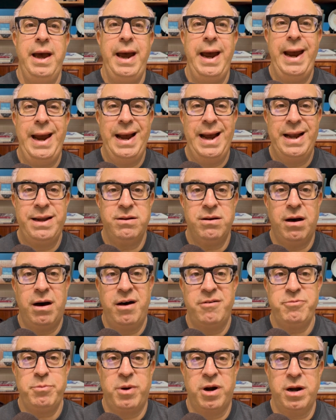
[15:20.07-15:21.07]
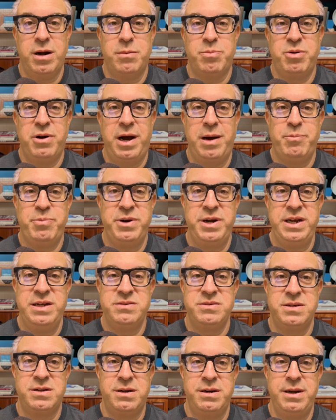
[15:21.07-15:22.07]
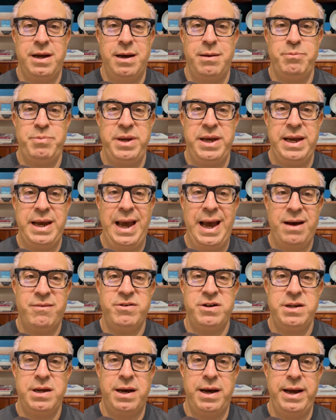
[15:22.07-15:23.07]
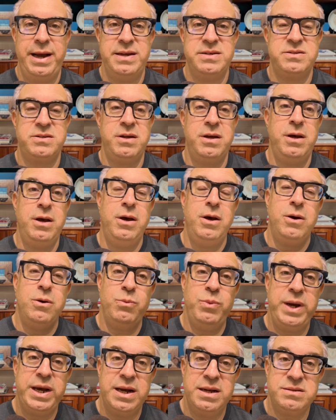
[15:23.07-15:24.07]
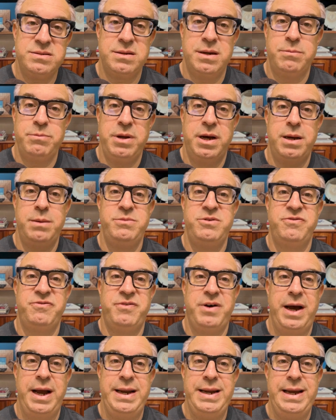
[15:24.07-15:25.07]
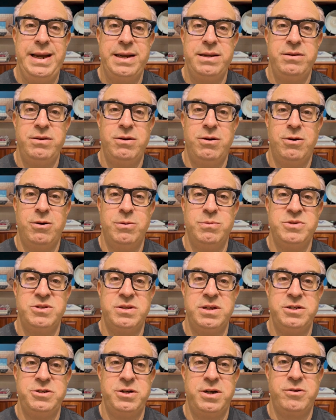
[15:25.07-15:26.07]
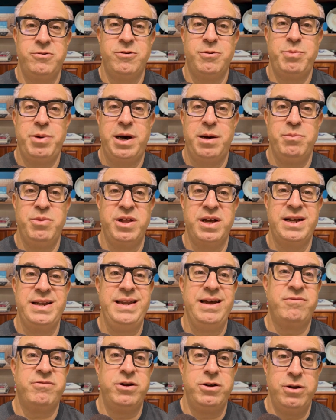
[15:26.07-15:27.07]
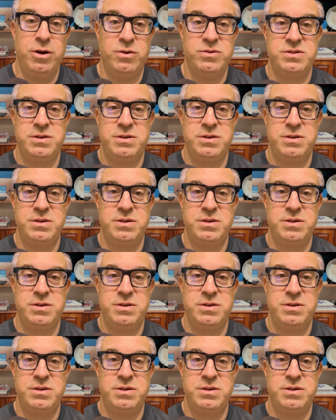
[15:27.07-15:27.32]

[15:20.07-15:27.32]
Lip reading: and off-market properties that are not being advertised, we can sometimes find hidden homes the general public never knows